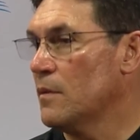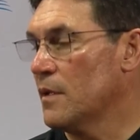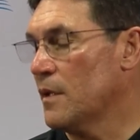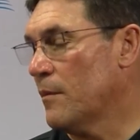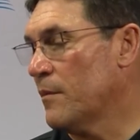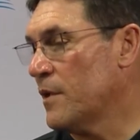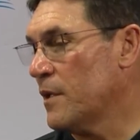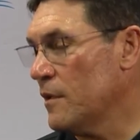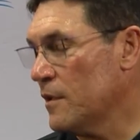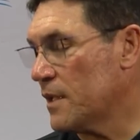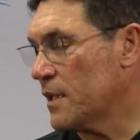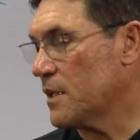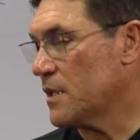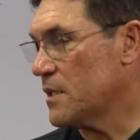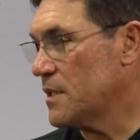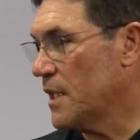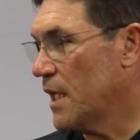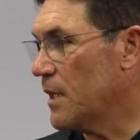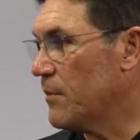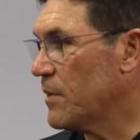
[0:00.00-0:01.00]
Well, I'm going to look at
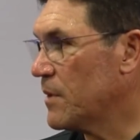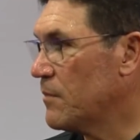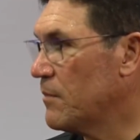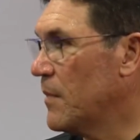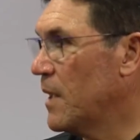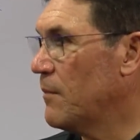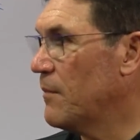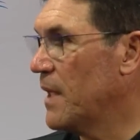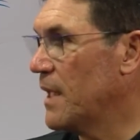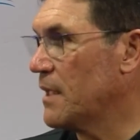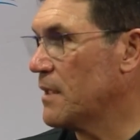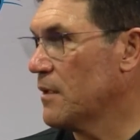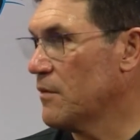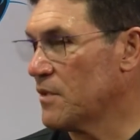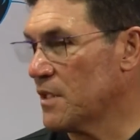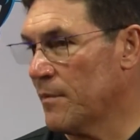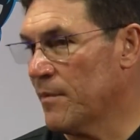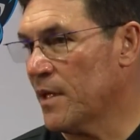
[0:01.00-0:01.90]
the tape and make those.